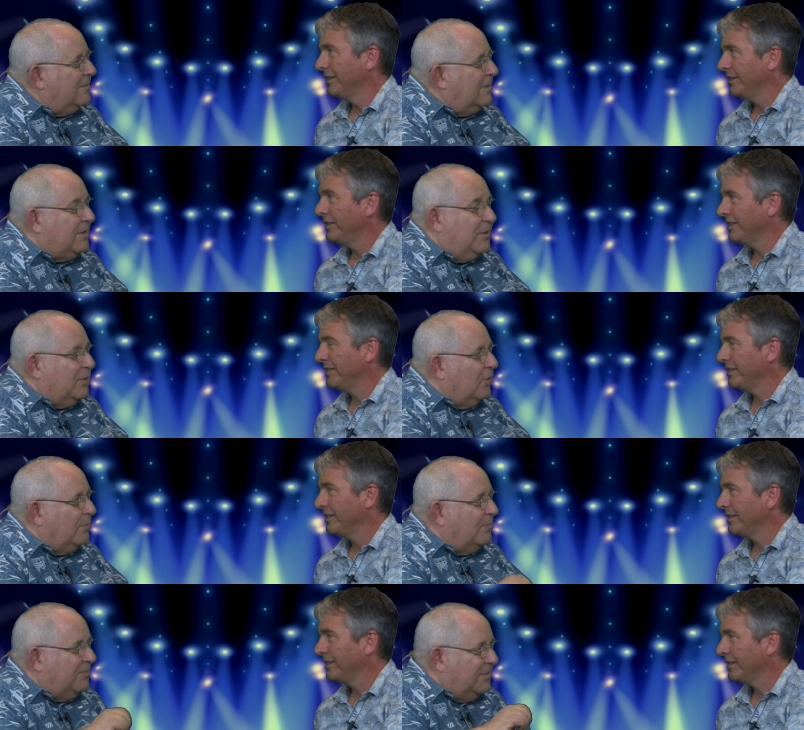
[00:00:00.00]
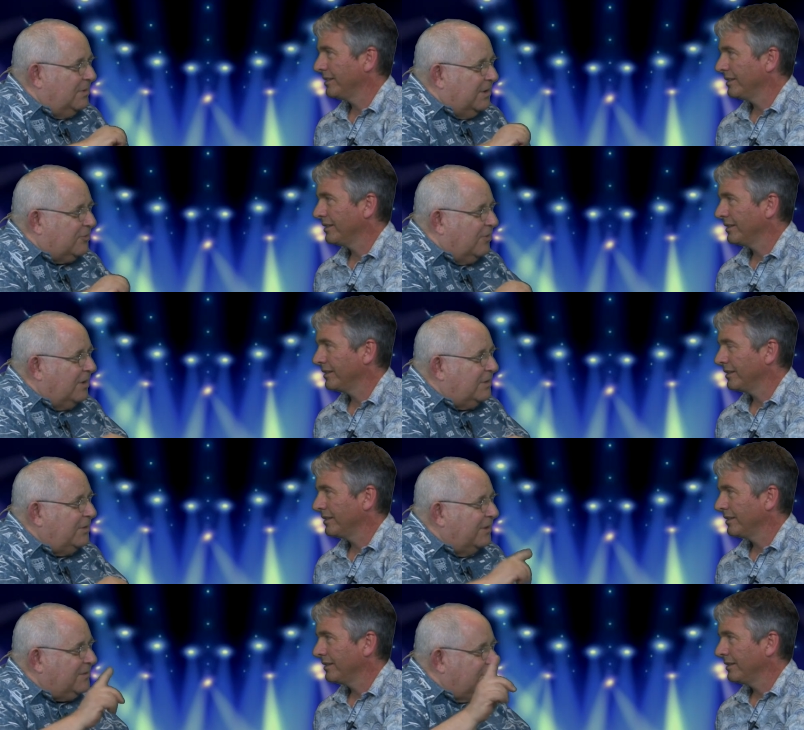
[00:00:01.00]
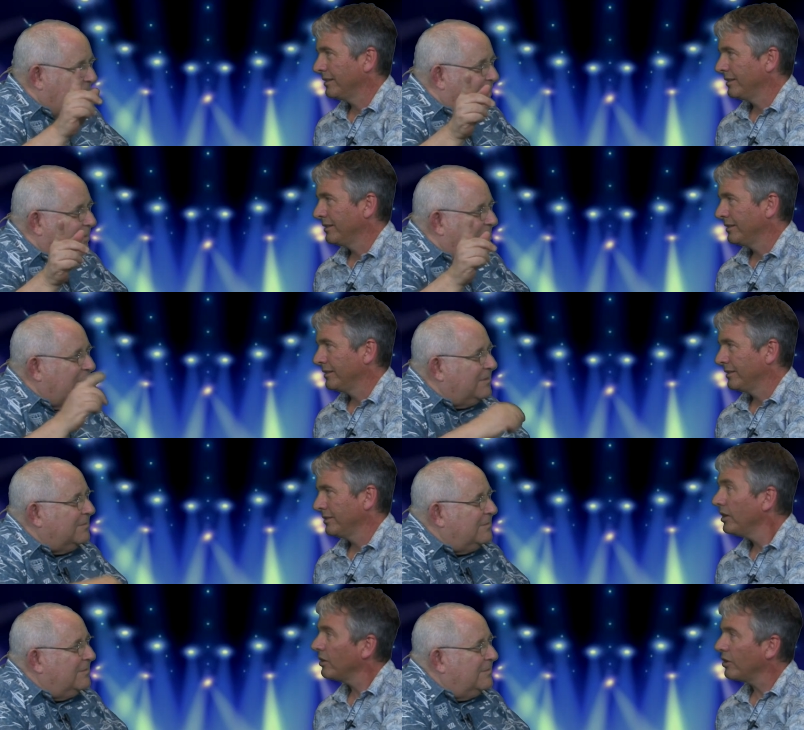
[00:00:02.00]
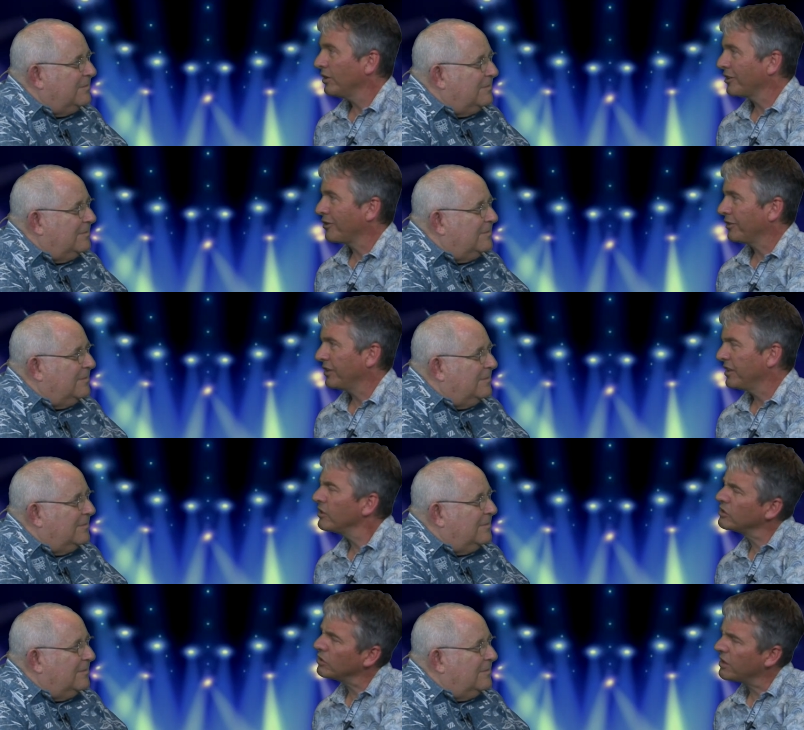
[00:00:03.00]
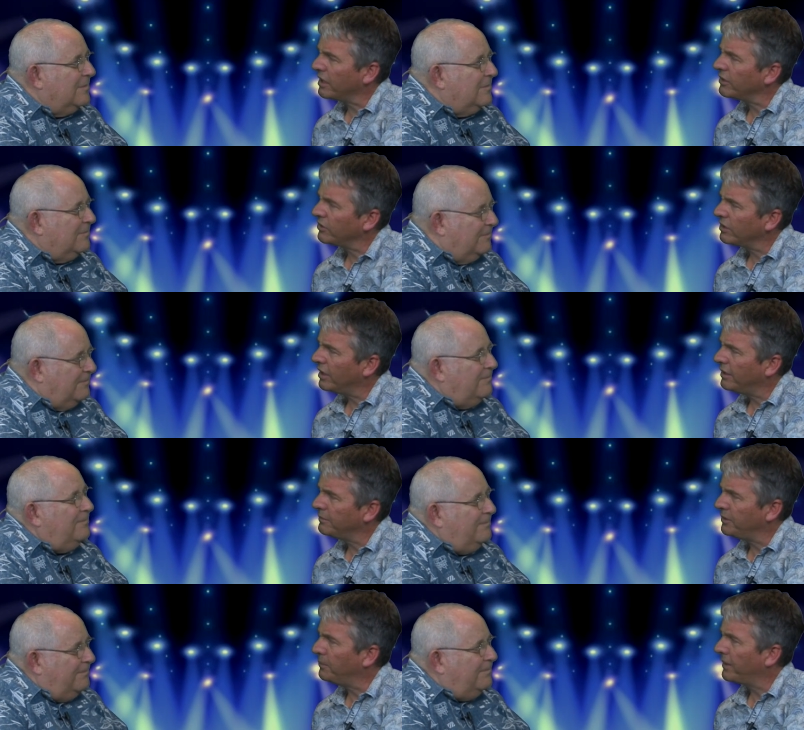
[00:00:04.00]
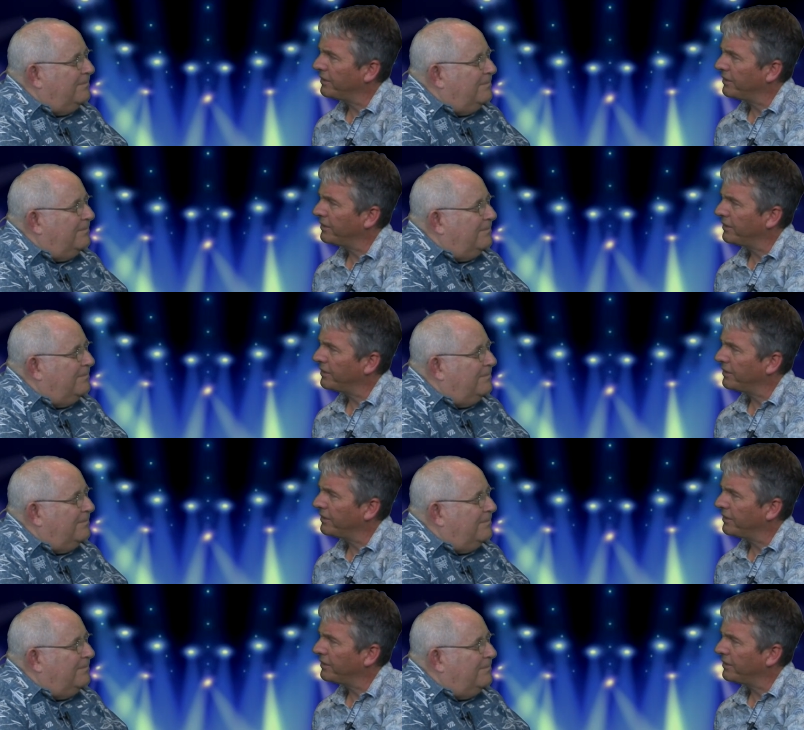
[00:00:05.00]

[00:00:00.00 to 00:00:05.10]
Speaker 1: And can
Speaker 2: you go electronically? You have to get on a plane.
Speaker 1: No, go electronically. There's certain things um, you want